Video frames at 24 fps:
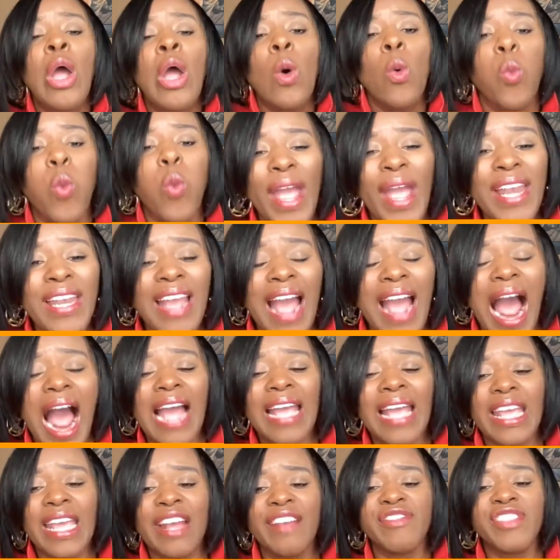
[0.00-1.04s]
when
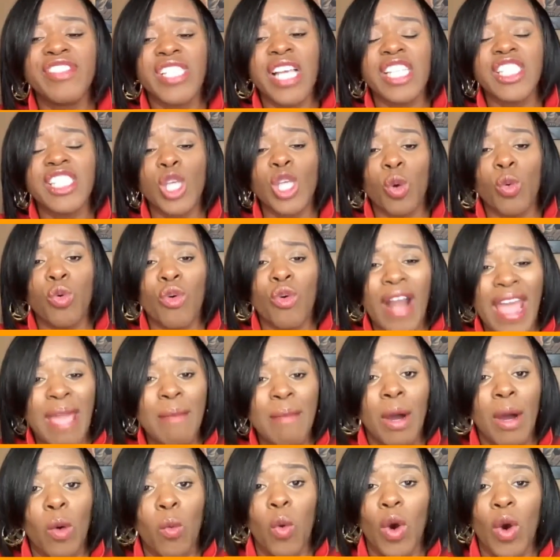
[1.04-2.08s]
God gives us a
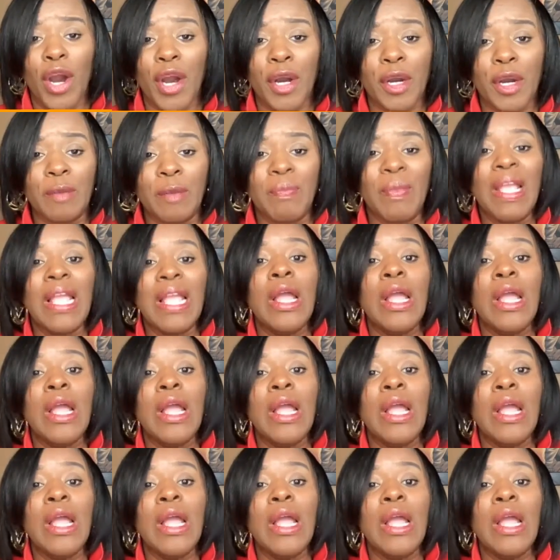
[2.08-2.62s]
rhema word,